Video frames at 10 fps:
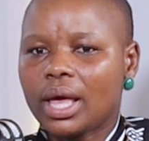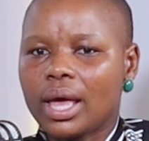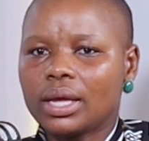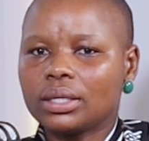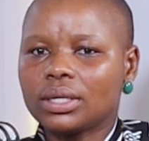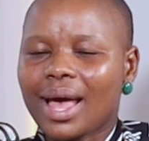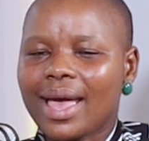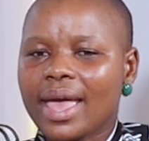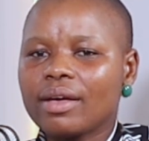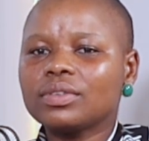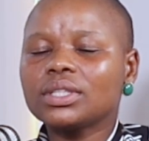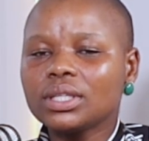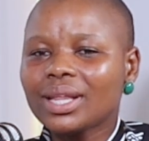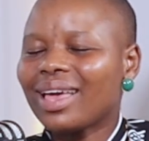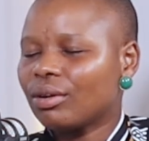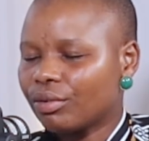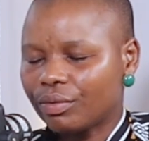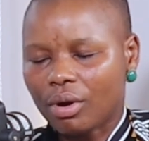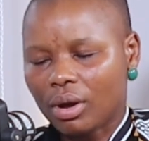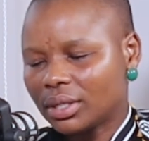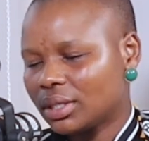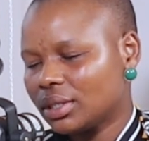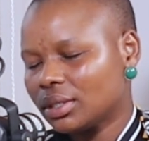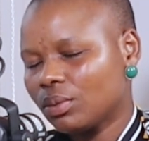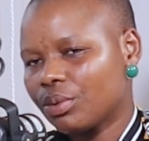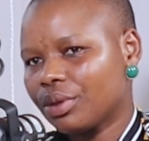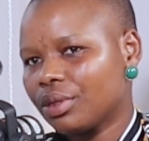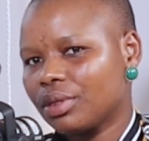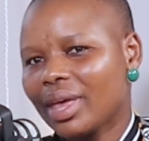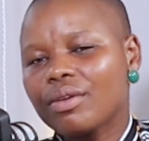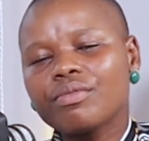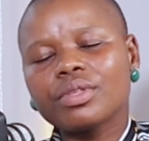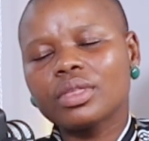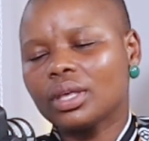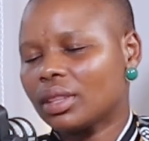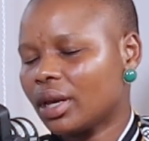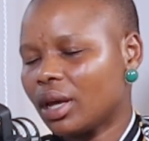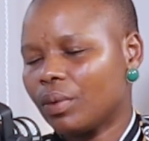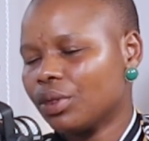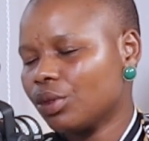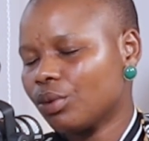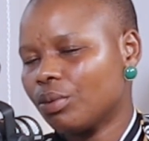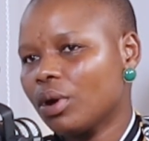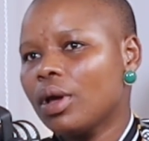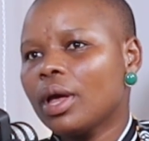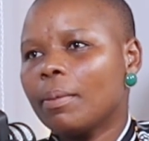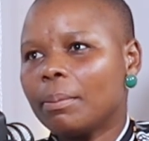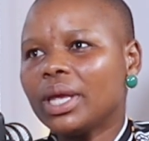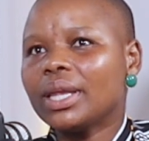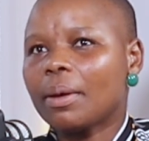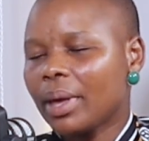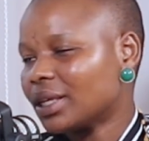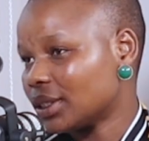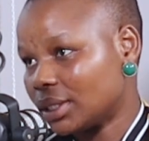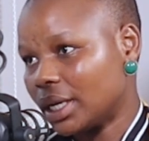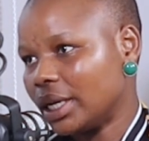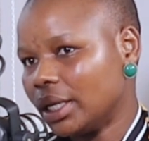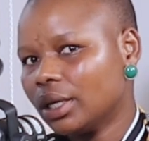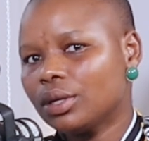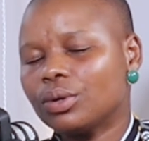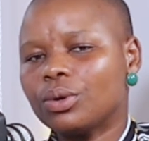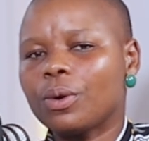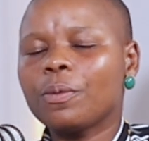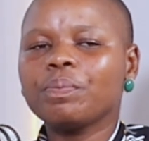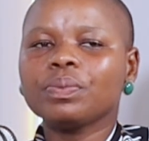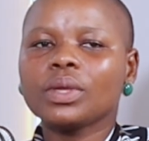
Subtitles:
and I have seen the hand of God with everything that I went through, personally, you know.